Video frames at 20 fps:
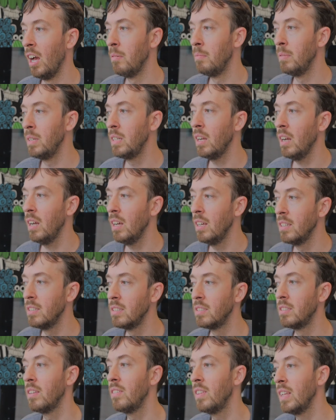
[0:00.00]

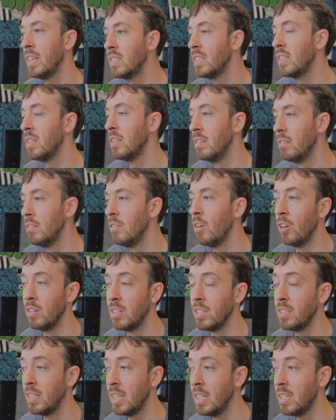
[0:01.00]
because the things that are
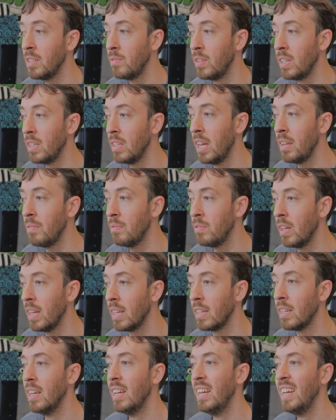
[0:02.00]
distinctively
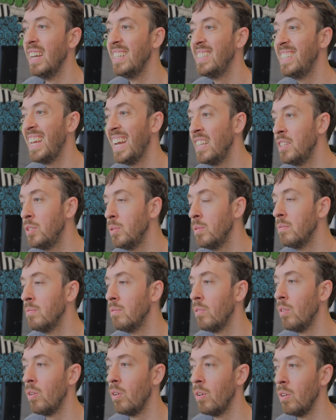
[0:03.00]
lifelike tend to
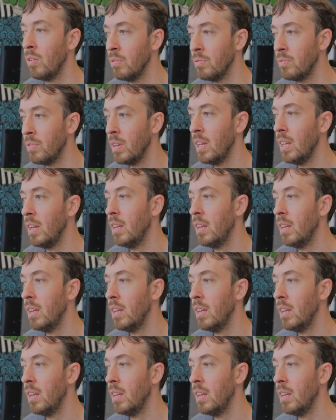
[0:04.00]
involve